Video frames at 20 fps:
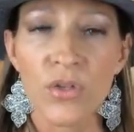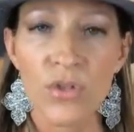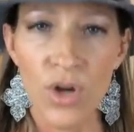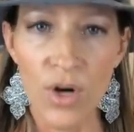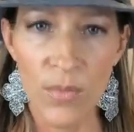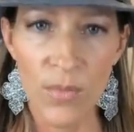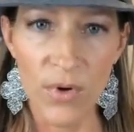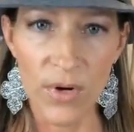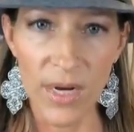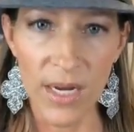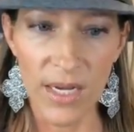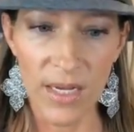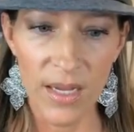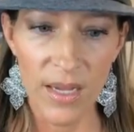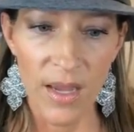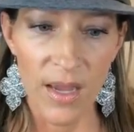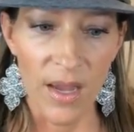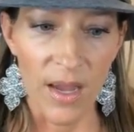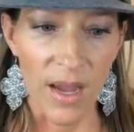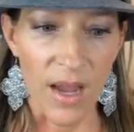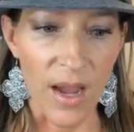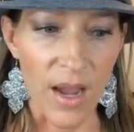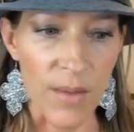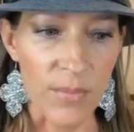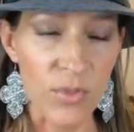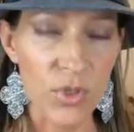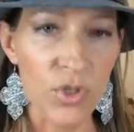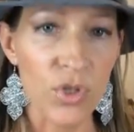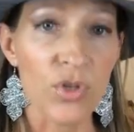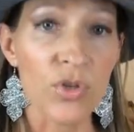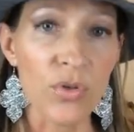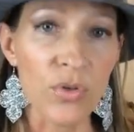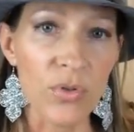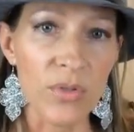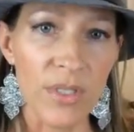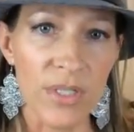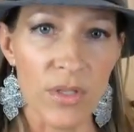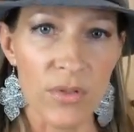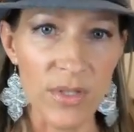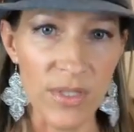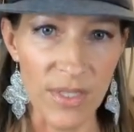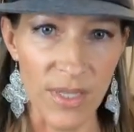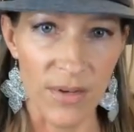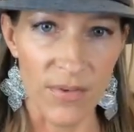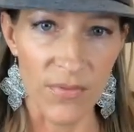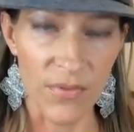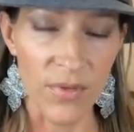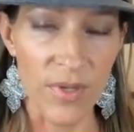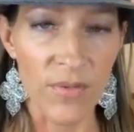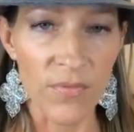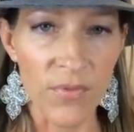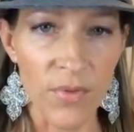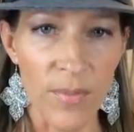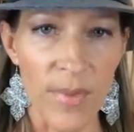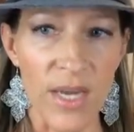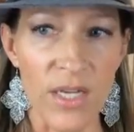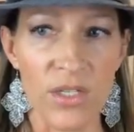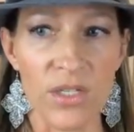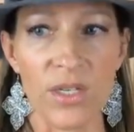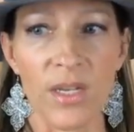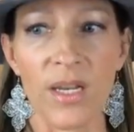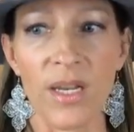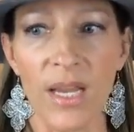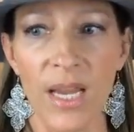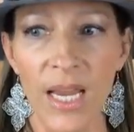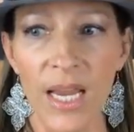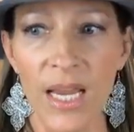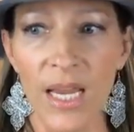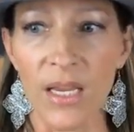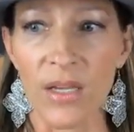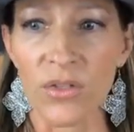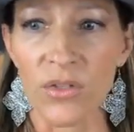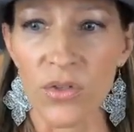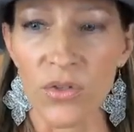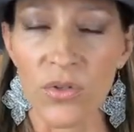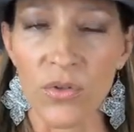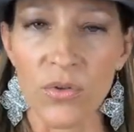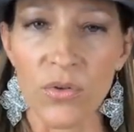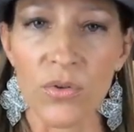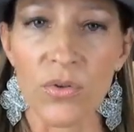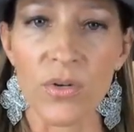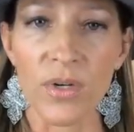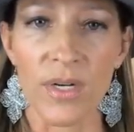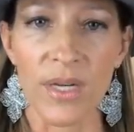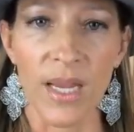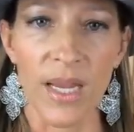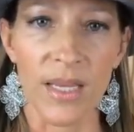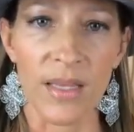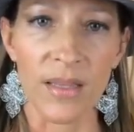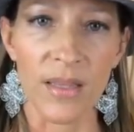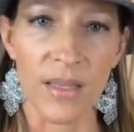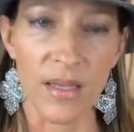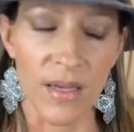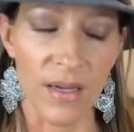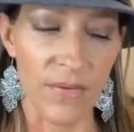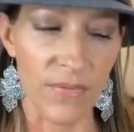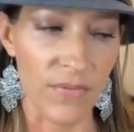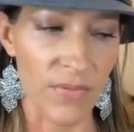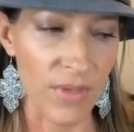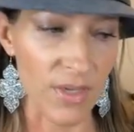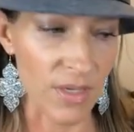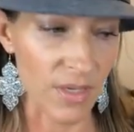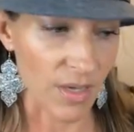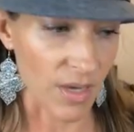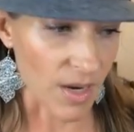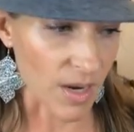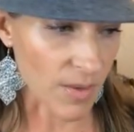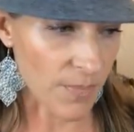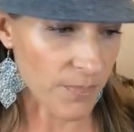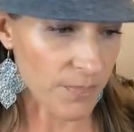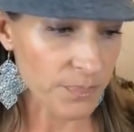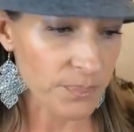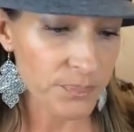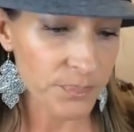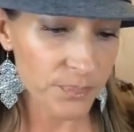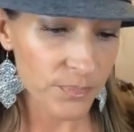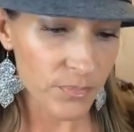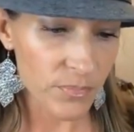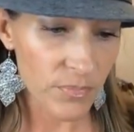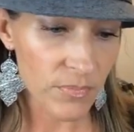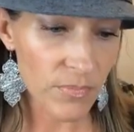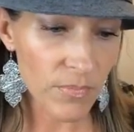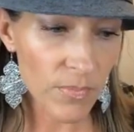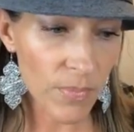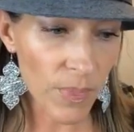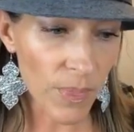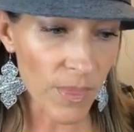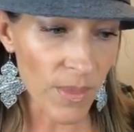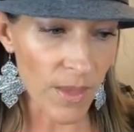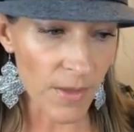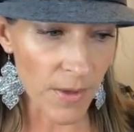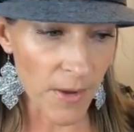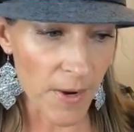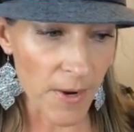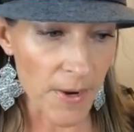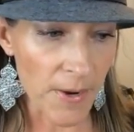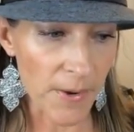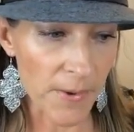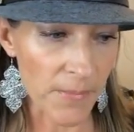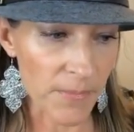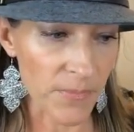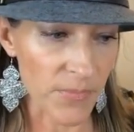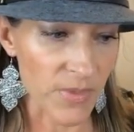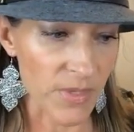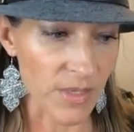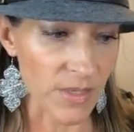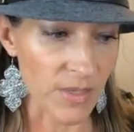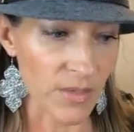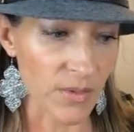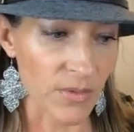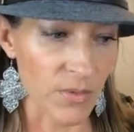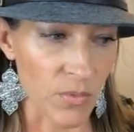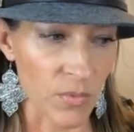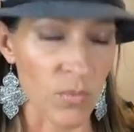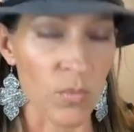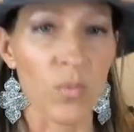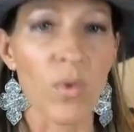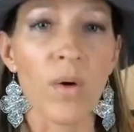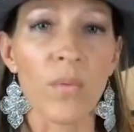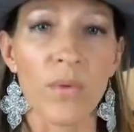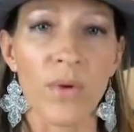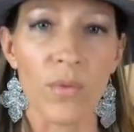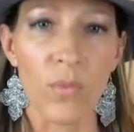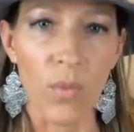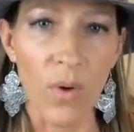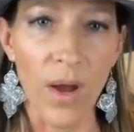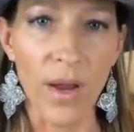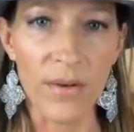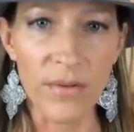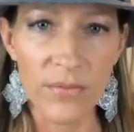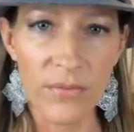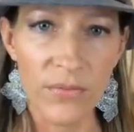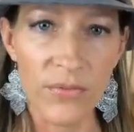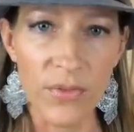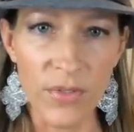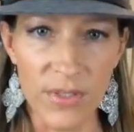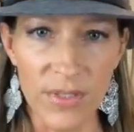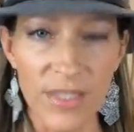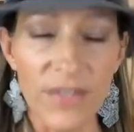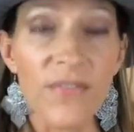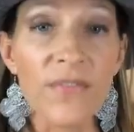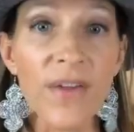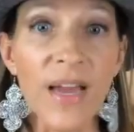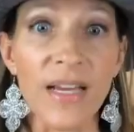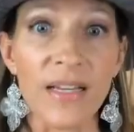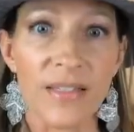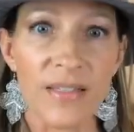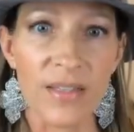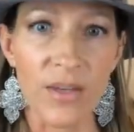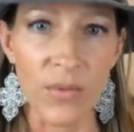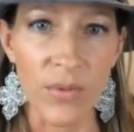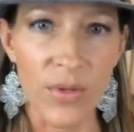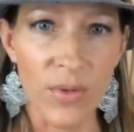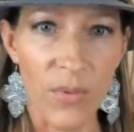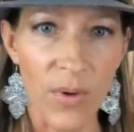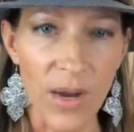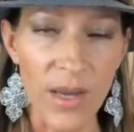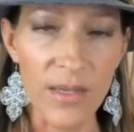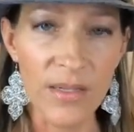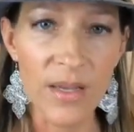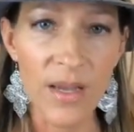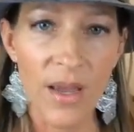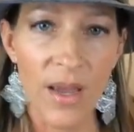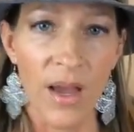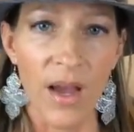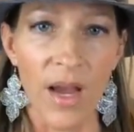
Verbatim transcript: turmeric um, to decrease infl inflammation and to create the the um, uh, the what we want for the effects that we want.